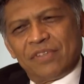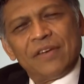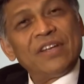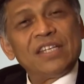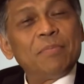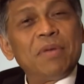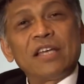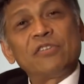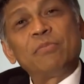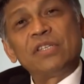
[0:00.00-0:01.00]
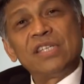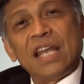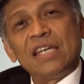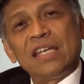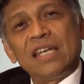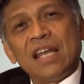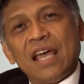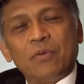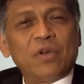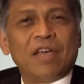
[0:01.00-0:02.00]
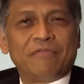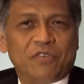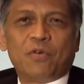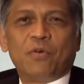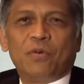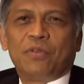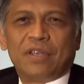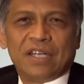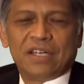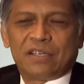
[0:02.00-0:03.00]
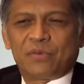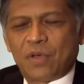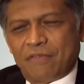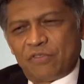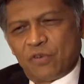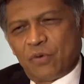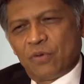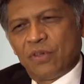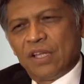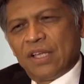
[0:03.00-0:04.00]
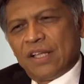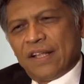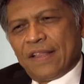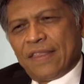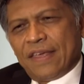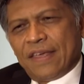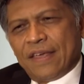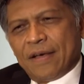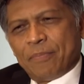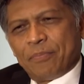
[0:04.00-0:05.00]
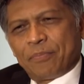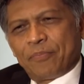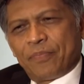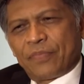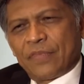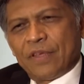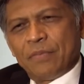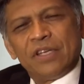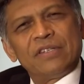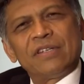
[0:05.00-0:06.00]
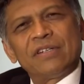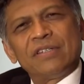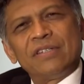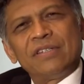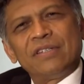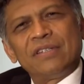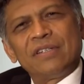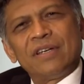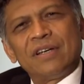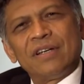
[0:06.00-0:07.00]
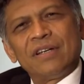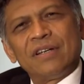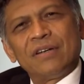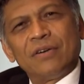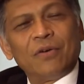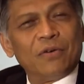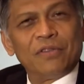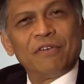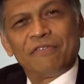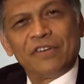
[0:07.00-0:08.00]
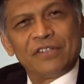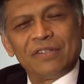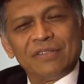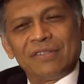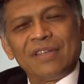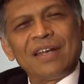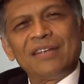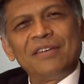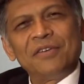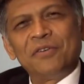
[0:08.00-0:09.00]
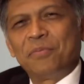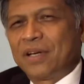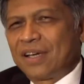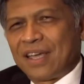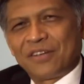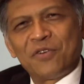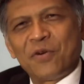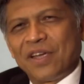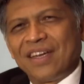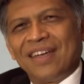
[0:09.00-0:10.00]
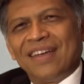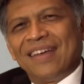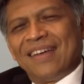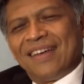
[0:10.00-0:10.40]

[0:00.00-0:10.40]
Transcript: 70%+, and we have told the leaders, we have told the ministers, all the officials that you better get going